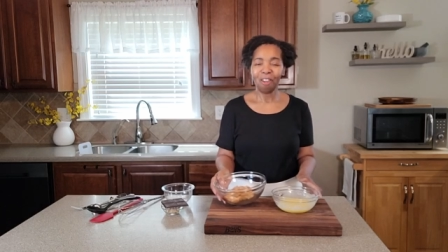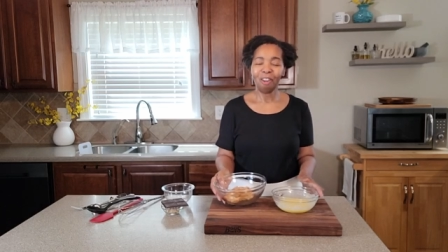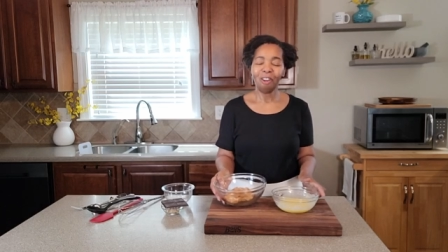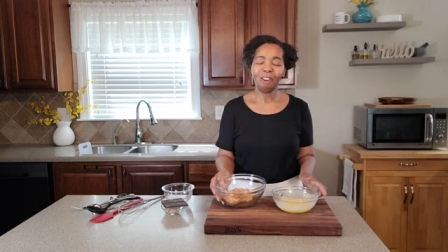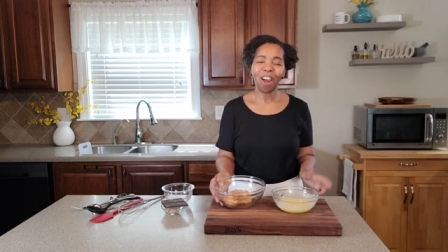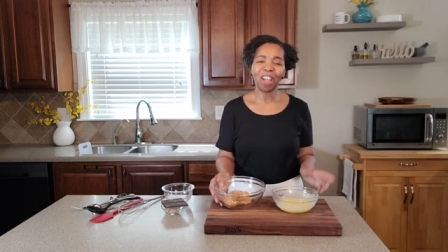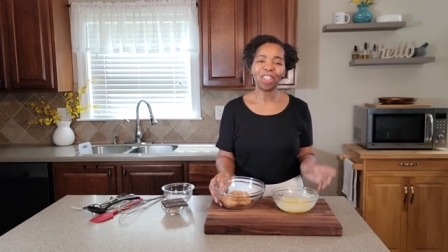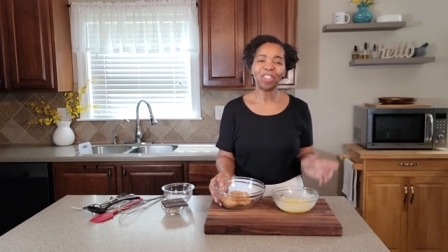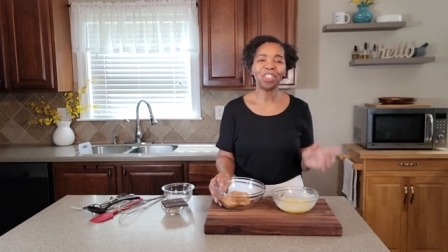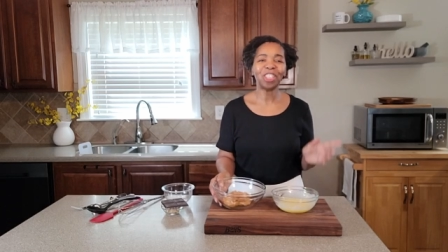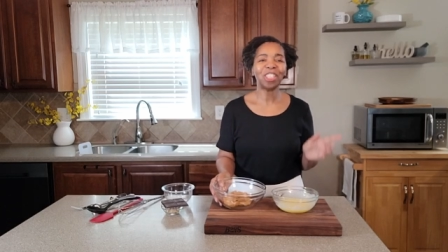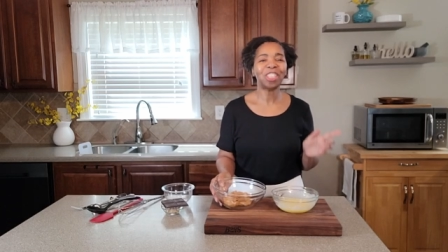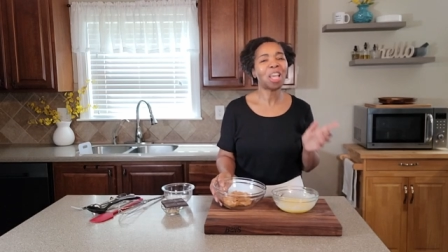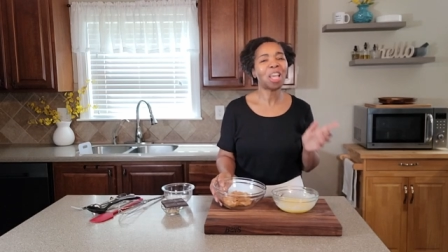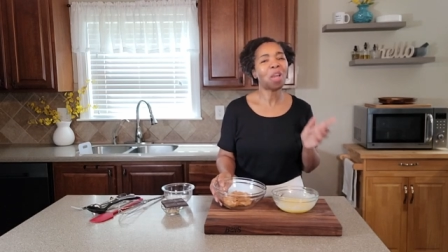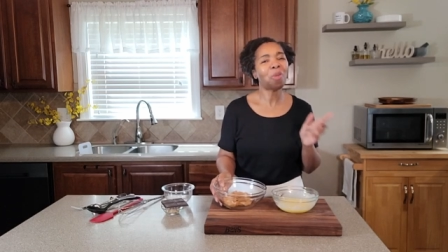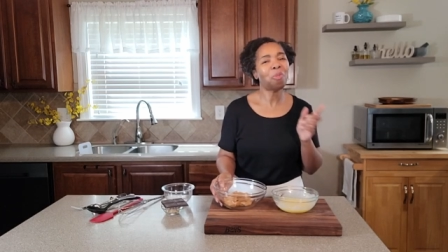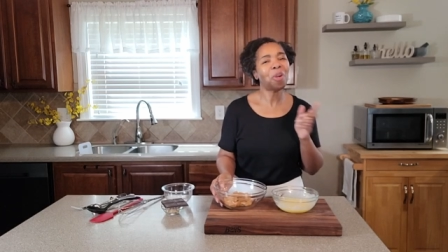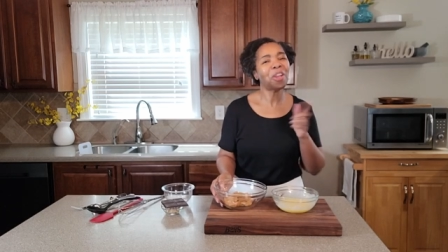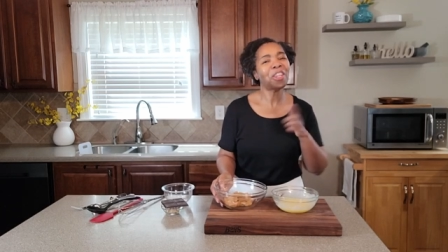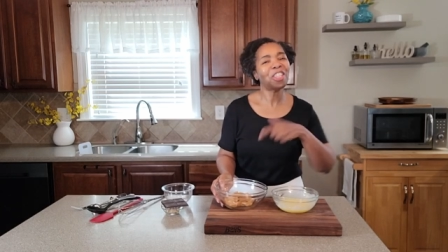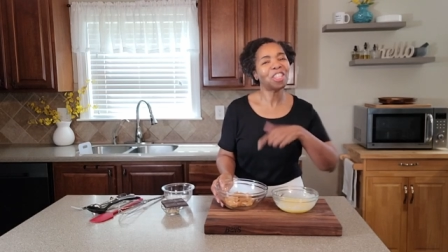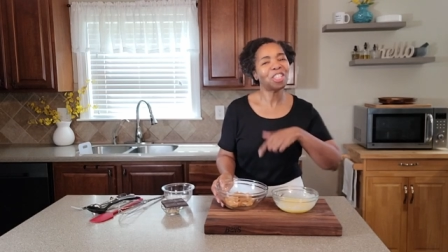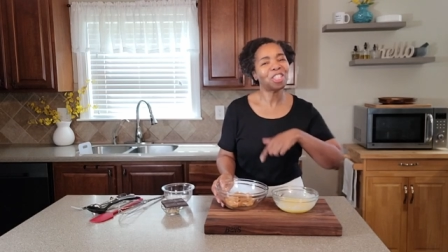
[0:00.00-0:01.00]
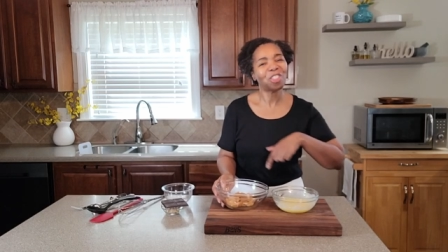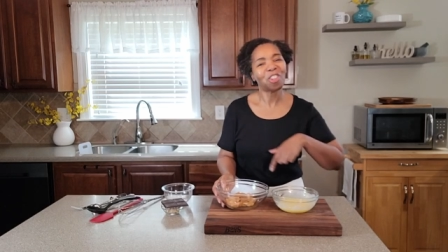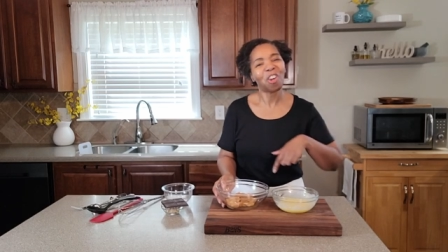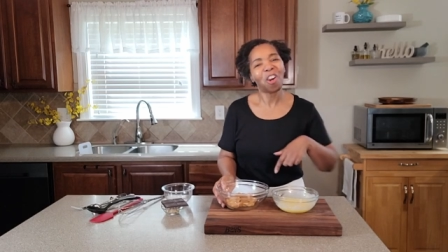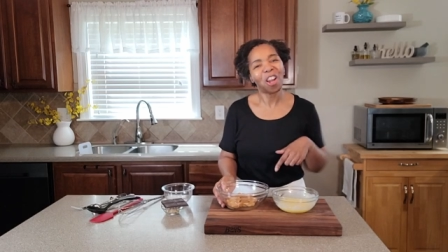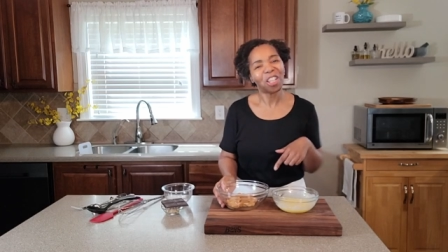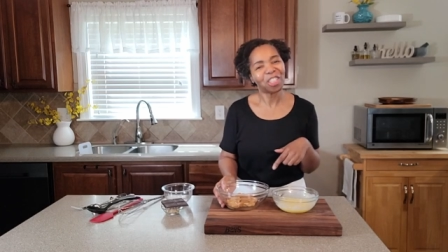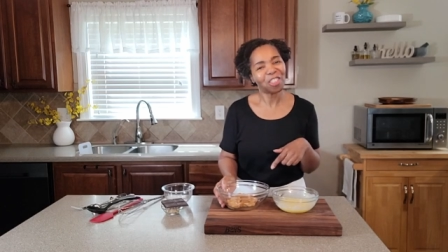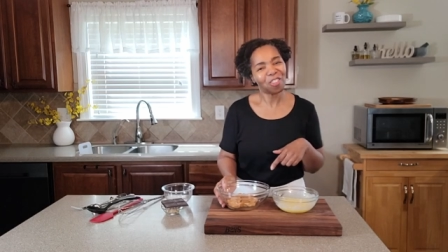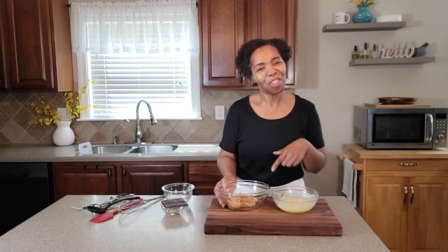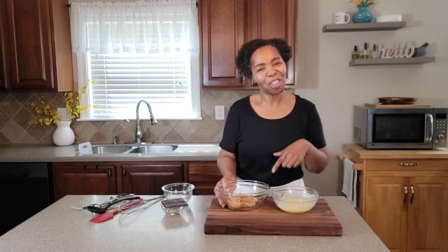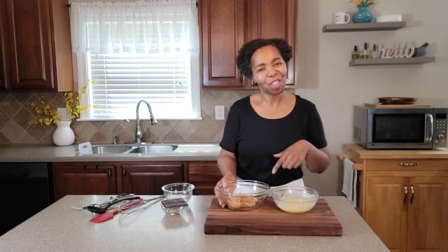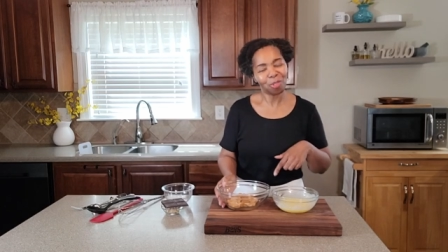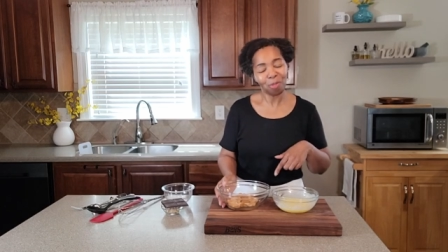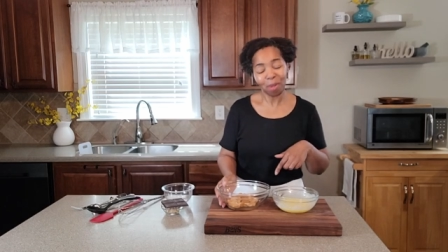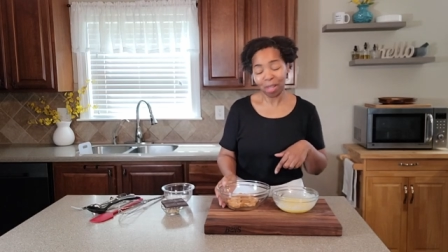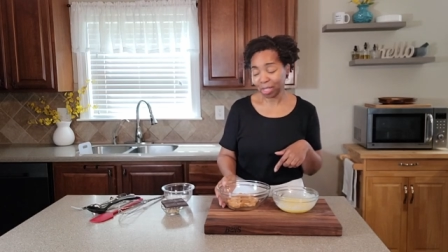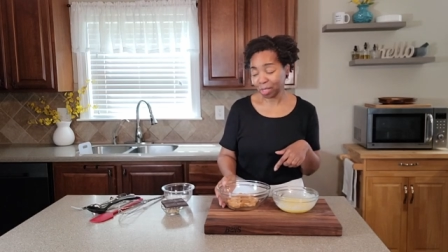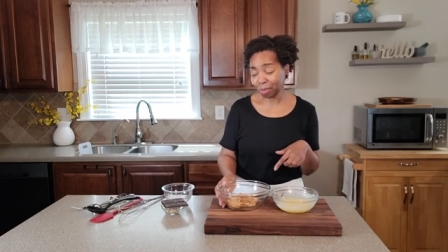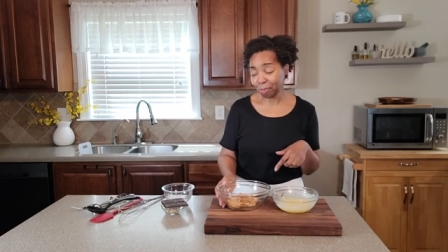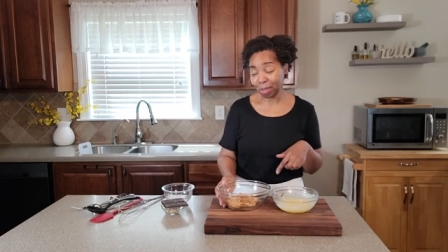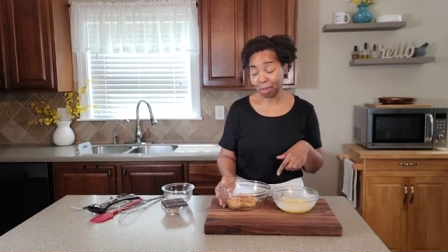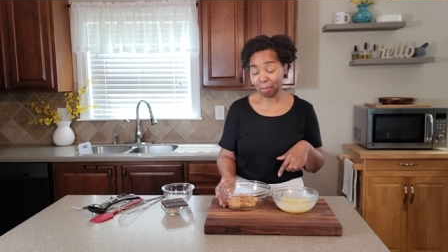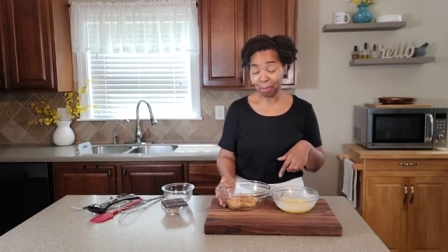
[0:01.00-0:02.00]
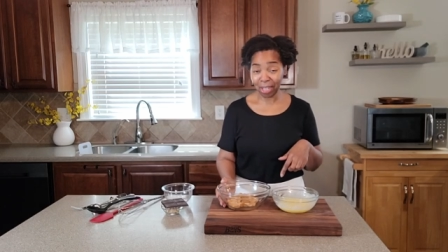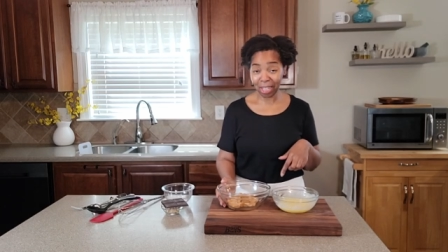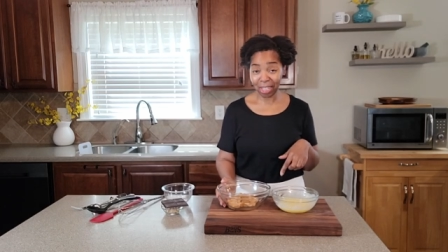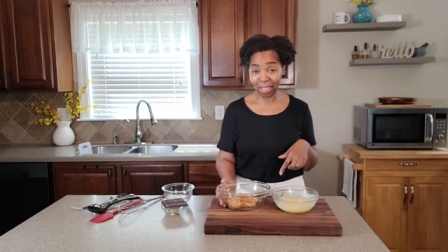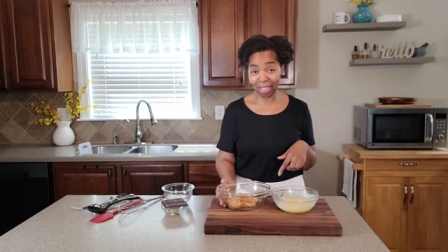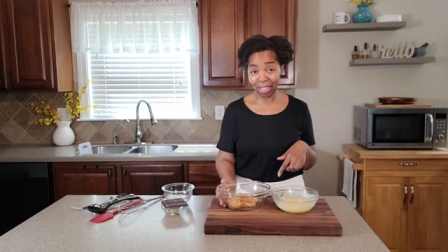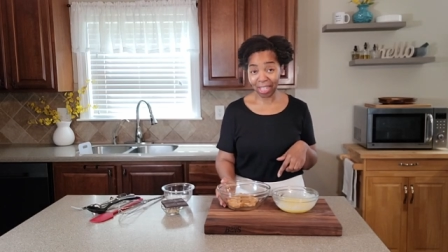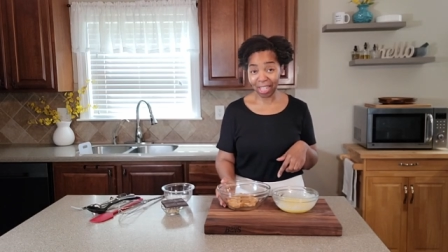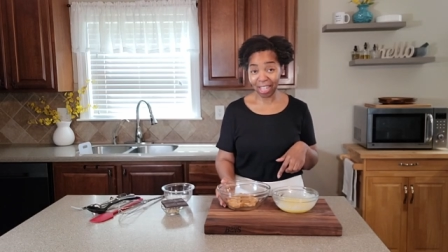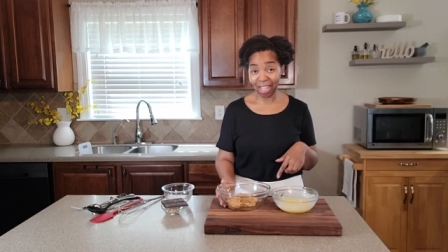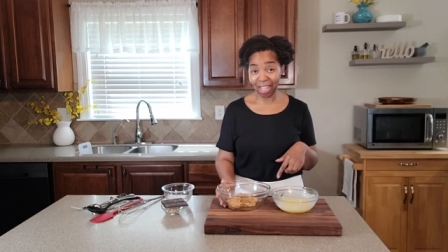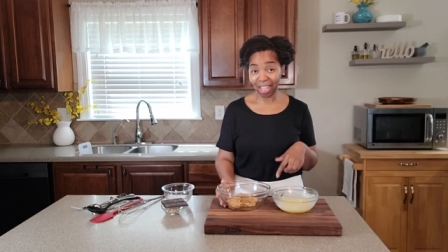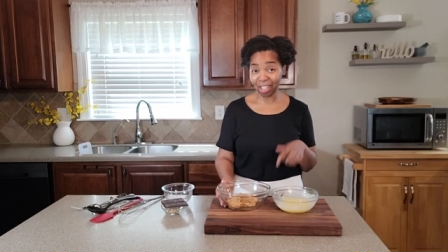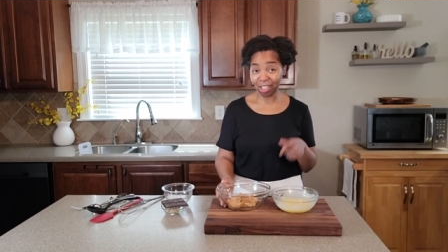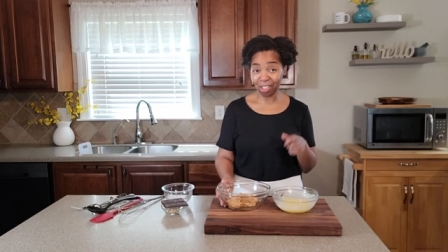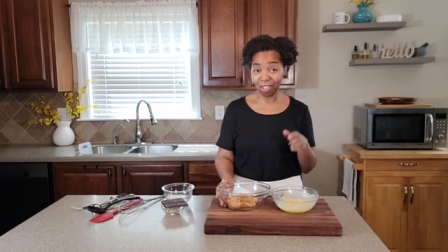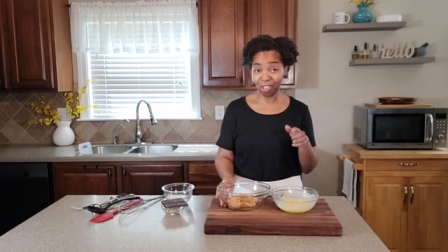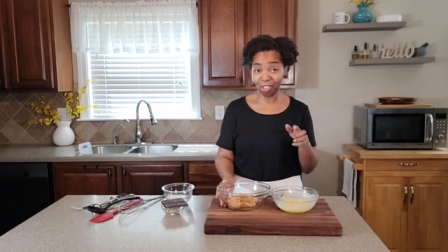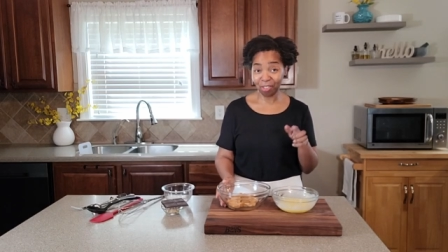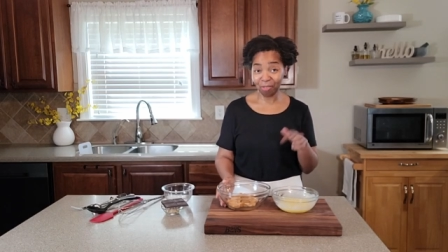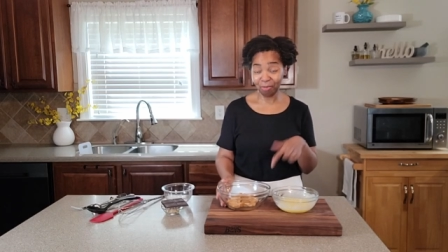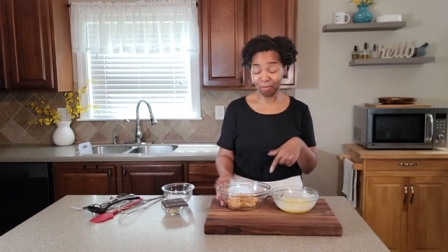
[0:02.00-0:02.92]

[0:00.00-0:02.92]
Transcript: or I should say one of the stars of this recipe, because again,